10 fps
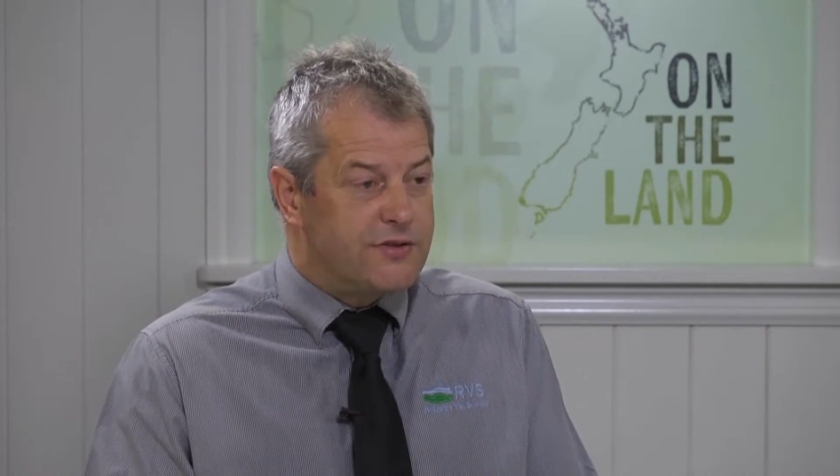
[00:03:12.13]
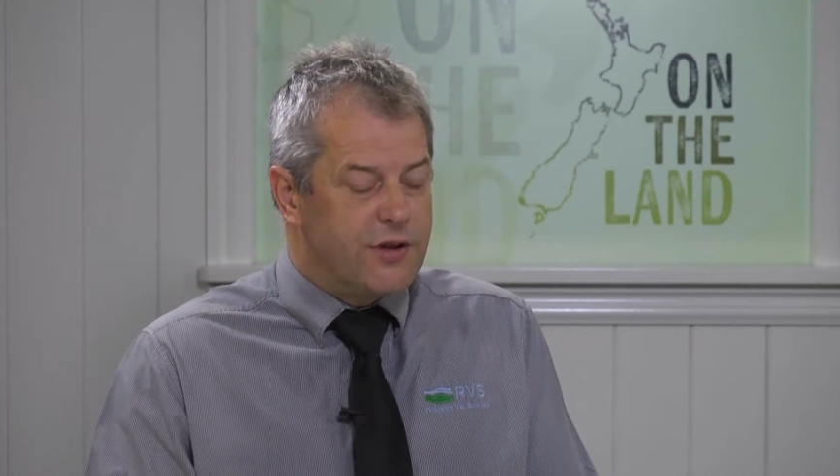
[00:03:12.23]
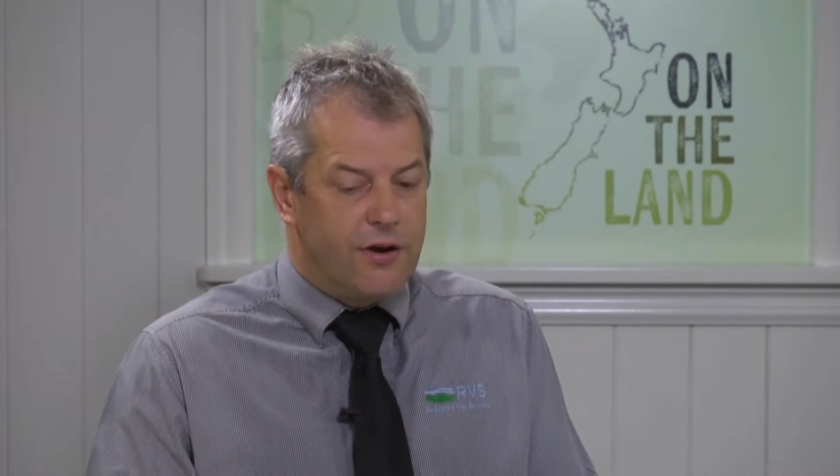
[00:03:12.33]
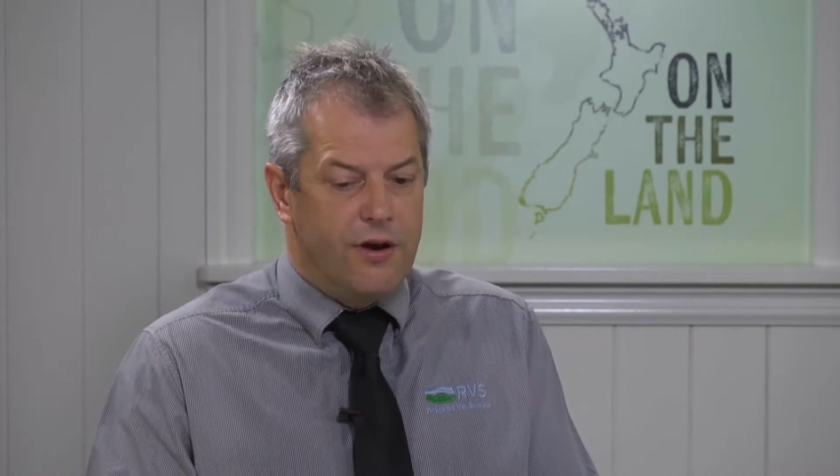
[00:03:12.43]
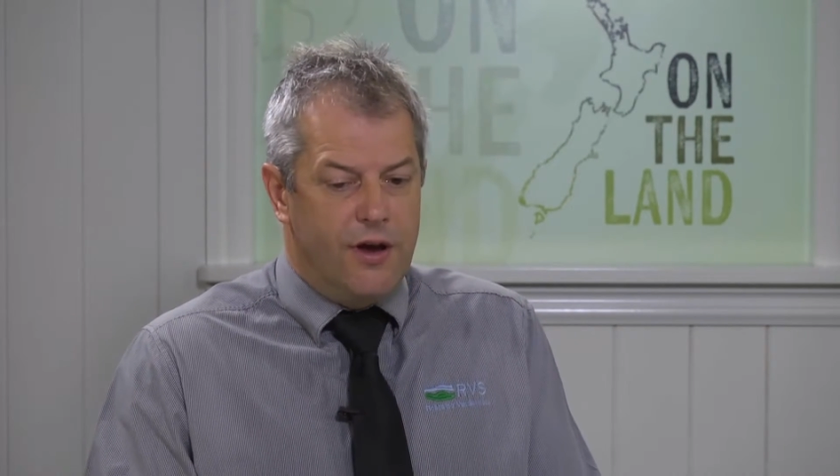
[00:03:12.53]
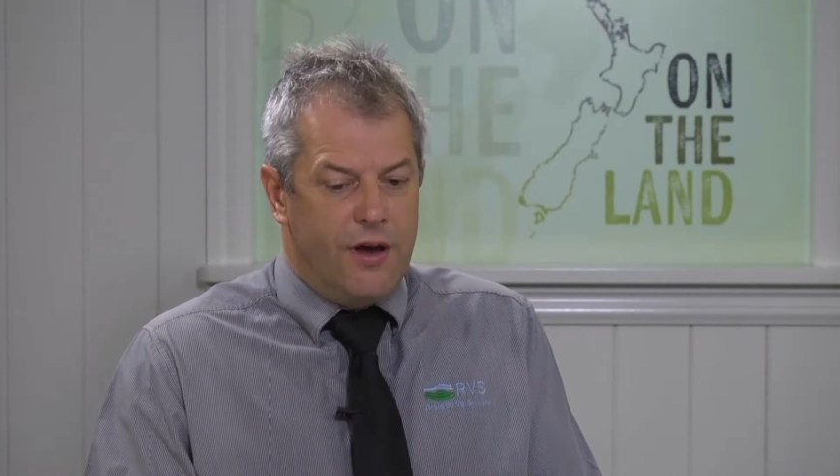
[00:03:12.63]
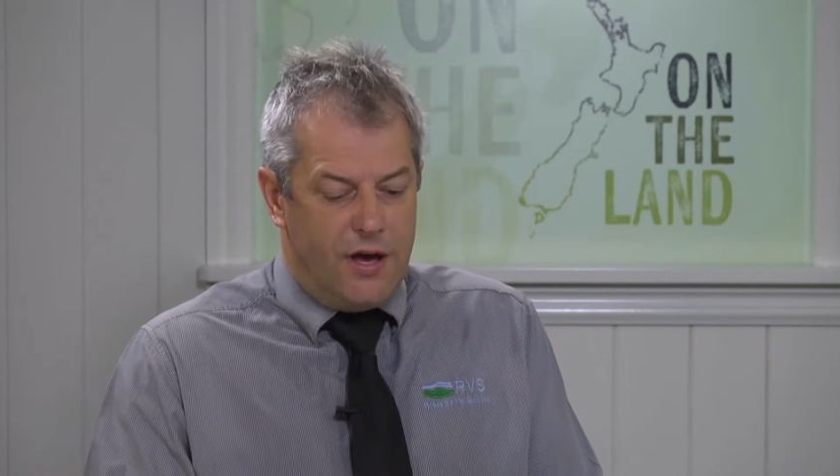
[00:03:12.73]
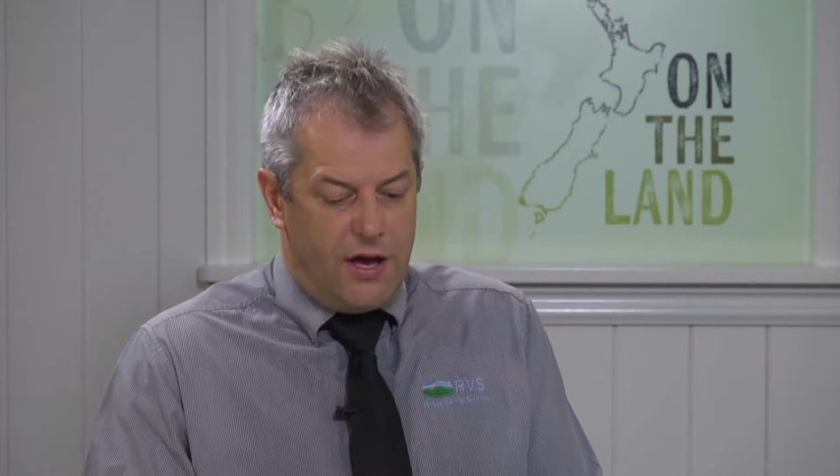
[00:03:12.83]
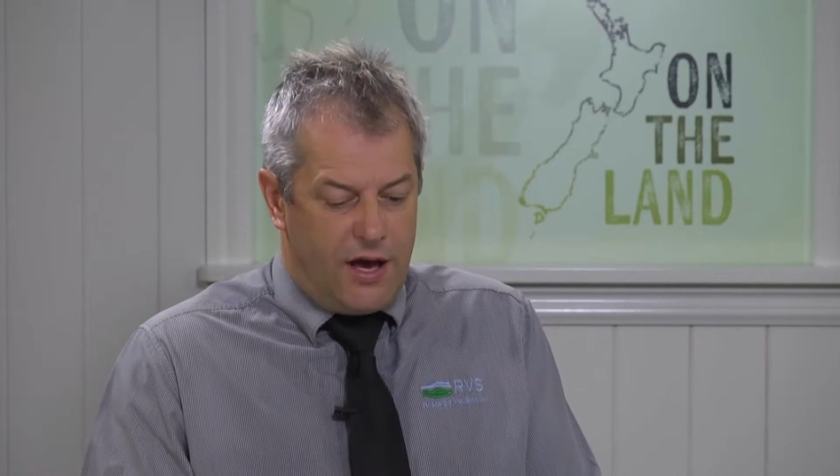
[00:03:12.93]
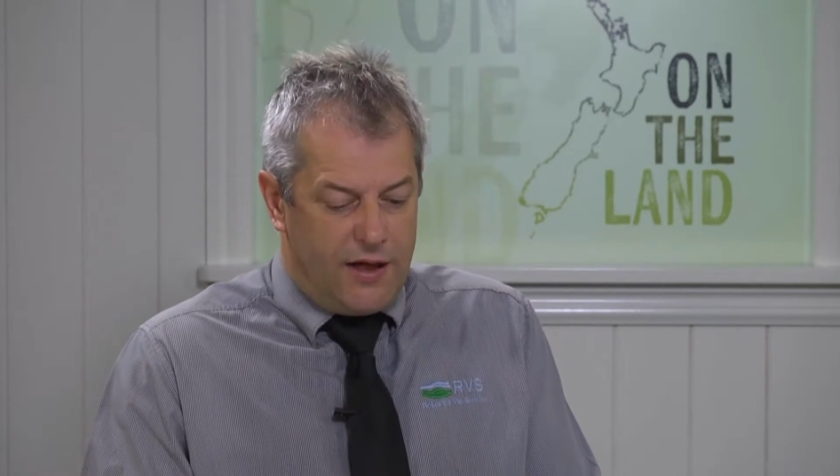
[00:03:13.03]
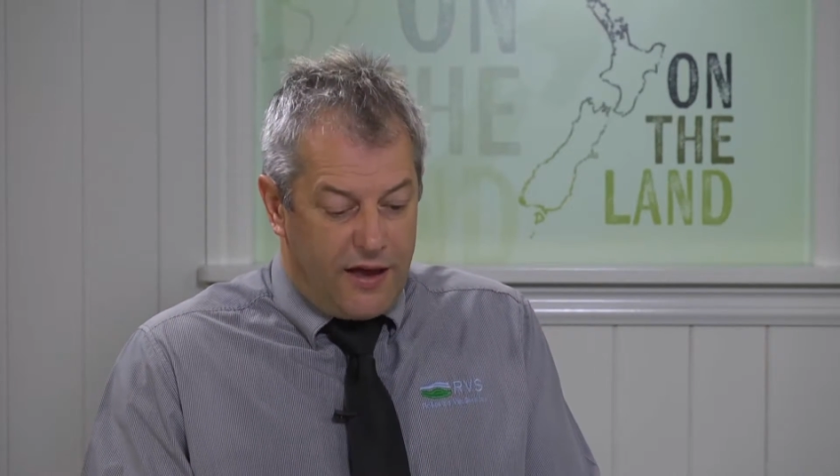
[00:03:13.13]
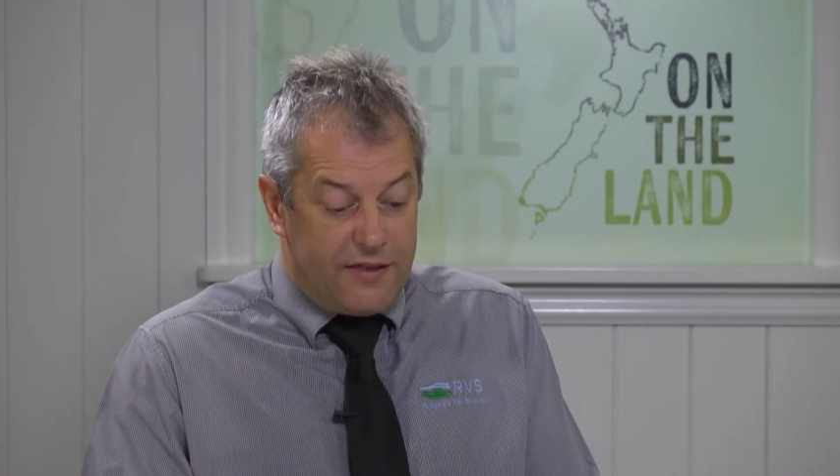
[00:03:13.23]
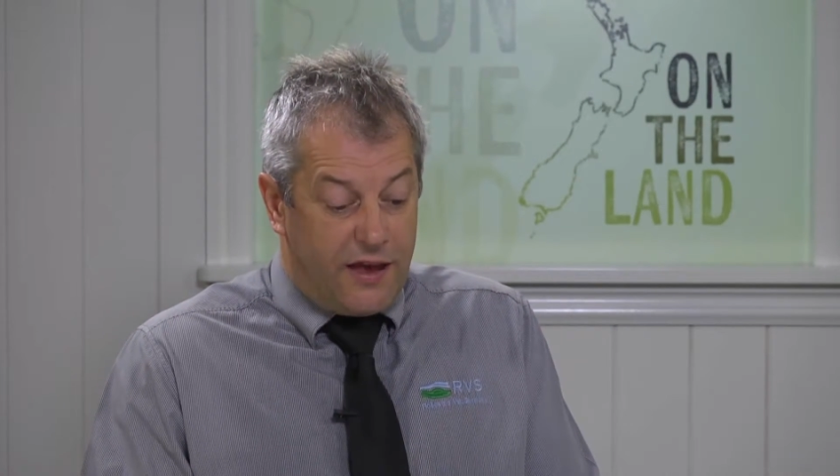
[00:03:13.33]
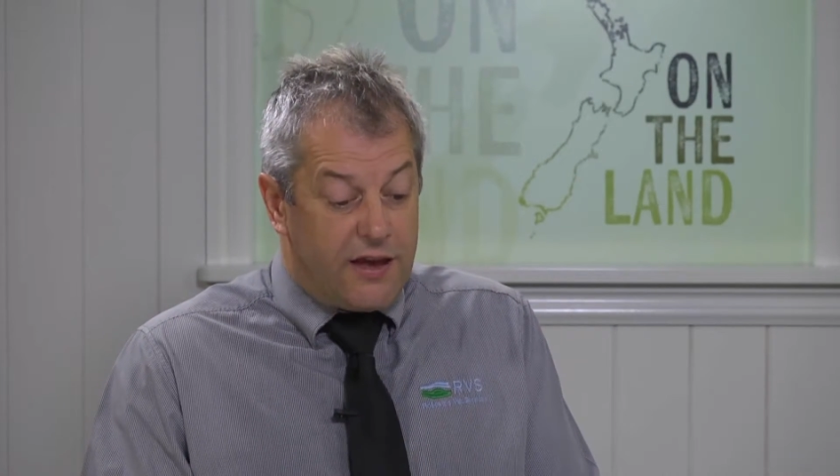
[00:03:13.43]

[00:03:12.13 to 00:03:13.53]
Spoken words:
So that